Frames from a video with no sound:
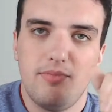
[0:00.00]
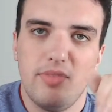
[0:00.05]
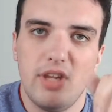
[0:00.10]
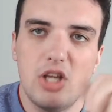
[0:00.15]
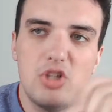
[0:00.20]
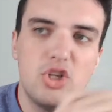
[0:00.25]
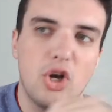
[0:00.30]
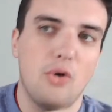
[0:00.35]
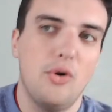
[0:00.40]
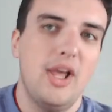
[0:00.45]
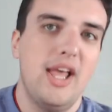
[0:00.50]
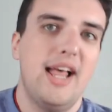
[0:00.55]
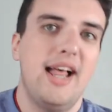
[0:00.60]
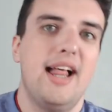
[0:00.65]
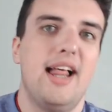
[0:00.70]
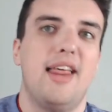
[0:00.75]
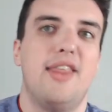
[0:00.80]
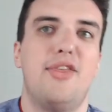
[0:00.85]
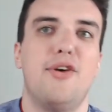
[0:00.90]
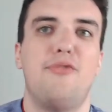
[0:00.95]
So
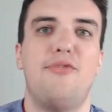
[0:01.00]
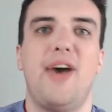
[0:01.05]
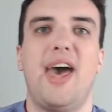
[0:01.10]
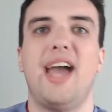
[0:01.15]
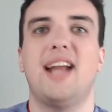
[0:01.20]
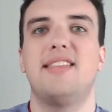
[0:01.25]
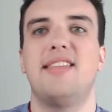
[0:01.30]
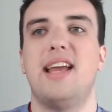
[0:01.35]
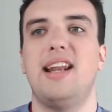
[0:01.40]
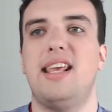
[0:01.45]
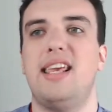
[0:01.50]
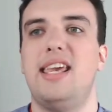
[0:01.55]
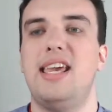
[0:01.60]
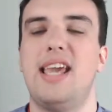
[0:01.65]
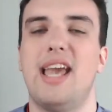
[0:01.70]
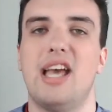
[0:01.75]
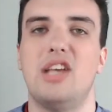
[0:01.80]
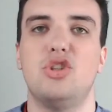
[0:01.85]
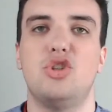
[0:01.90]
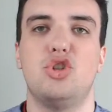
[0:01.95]
the fact that he
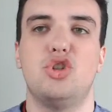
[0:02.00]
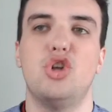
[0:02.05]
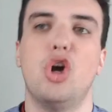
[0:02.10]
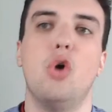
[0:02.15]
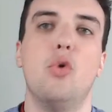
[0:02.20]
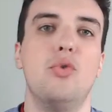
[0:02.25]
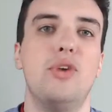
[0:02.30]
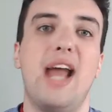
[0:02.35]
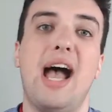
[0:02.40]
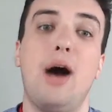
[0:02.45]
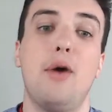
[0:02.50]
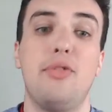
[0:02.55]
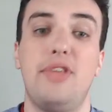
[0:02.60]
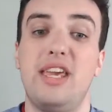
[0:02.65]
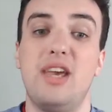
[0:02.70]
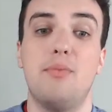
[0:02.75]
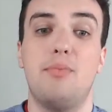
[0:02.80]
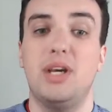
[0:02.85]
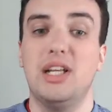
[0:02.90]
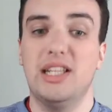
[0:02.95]
has shown now the
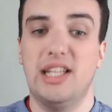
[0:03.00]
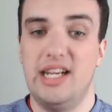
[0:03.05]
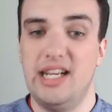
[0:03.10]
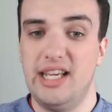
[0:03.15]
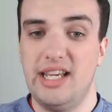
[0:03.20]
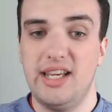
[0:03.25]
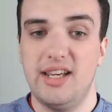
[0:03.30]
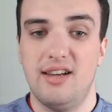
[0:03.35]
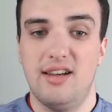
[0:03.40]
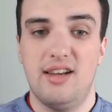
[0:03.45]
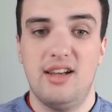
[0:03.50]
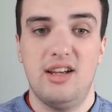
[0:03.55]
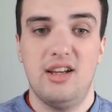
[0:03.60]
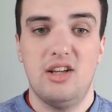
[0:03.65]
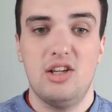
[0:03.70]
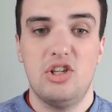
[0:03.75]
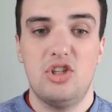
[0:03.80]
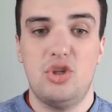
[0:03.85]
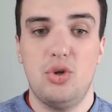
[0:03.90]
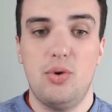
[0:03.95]
ability
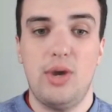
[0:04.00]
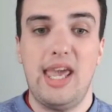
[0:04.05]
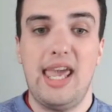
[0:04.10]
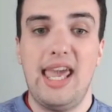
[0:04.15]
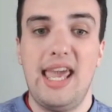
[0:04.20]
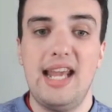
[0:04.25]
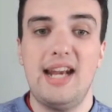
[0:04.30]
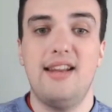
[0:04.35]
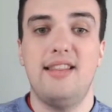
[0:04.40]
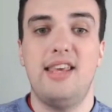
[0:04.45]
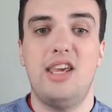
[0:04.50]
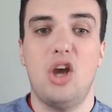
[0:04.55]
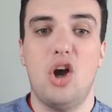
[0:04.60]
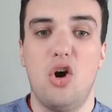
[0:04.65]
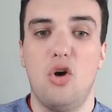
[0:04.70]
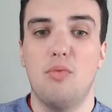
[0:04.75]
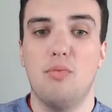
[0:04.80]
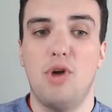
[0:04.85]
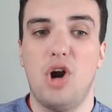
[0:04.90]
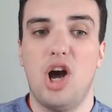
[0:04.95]
to hit the
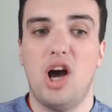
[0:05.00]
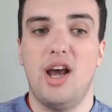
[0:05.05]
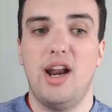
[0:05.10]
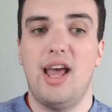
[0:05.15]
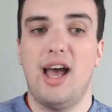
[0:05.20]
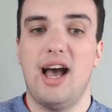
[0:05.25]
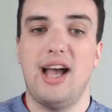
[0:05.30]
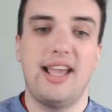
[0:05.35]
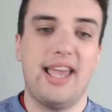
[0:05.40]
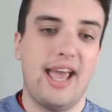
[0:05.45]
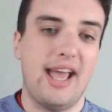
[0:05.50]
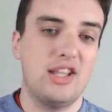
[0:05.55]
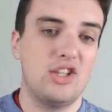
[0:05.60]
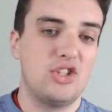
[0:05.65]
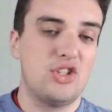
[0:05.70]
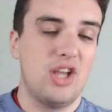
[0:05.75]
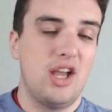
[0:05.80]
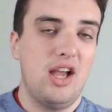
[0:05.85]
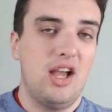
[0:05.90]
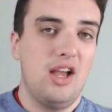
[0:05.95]
home run
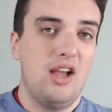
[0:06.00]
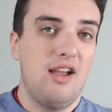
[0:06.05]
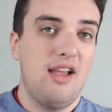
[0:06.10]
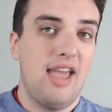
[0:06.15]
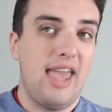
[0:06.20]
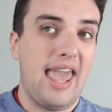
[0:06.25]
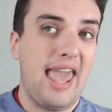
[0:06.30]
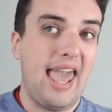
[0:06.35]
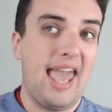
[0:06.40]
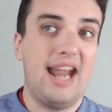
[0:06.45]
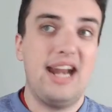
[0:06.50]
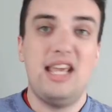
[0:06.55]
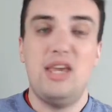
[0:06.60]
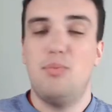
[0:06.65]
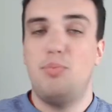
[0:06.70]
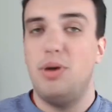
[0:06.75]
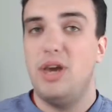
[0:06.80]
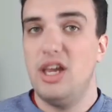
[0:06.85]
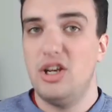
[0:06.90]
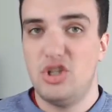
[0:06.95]
against any
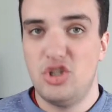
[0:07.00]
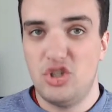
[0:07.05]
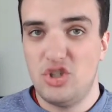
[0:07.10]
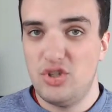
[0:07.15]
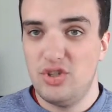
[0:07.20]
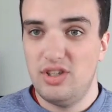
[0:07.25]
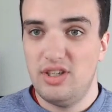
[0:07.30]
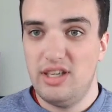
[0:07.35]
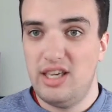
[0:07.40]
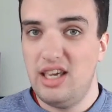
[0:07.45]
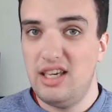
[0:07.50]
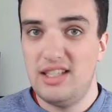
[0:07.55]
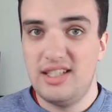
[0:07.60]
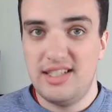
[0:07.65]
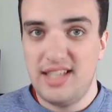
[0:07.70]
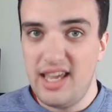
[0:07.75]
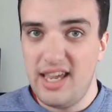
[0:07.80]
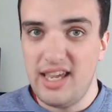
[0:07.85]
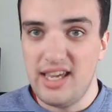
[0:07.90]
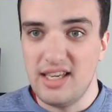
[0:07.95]
pitch he
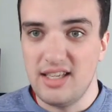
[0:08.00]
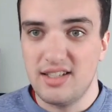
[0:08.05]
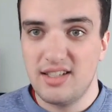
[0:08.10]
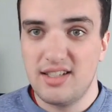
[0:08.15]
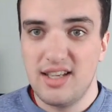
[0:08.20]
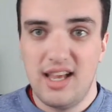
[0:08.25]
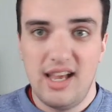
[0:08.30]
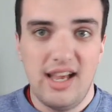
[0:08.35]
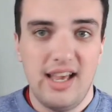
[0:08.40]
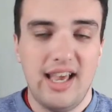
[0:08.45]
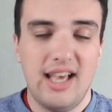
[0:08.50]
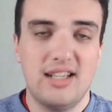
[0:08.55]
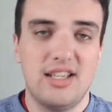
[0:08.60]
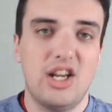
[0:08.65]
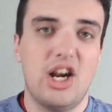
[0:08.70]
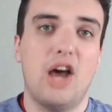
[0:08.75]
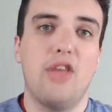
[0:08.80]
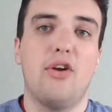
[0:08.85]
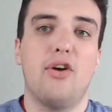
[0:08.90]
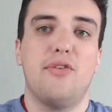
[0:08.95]
sees is
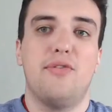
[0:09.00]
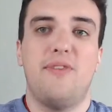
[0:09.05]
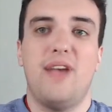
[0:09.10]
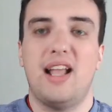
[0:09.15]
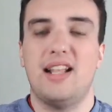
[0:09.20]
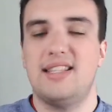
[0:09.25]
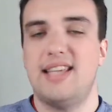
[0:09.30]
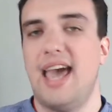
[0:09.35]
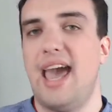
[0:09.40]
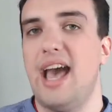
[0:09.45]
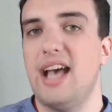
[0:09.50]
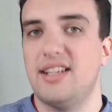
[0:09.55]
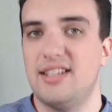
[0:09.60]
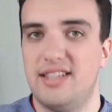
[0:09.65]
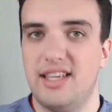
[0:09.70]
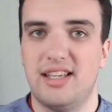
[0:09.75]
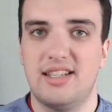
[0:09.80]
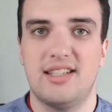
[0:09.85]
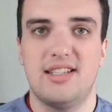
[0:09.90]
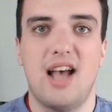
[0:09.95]
another
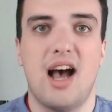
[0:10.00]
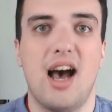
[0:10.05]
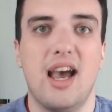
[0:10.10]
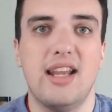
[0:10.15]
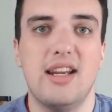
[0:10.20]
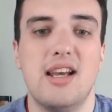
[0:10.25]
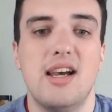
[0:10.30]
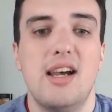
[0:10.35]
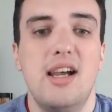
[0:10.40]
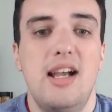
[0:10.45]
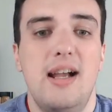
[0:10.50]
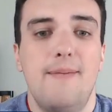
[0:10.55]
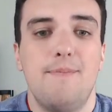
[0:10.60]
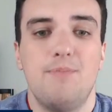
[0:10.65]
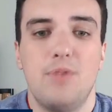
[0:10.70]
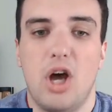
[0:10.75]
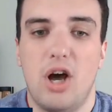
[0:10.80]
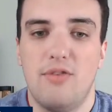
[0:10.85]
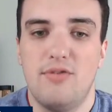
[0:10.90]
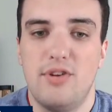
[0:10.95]
fantastic sign
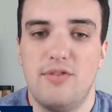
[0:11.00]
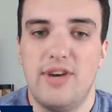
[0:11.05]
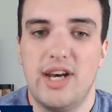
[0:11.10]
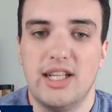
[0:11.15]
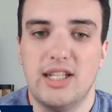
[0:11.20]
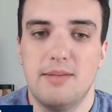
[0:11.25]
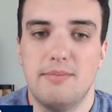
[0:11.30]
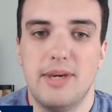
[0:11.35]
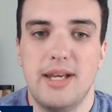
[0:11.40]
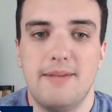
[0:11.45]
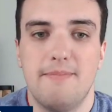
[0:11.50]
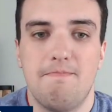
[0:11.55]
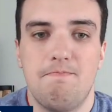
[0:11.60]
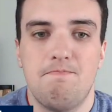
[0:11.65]
of development.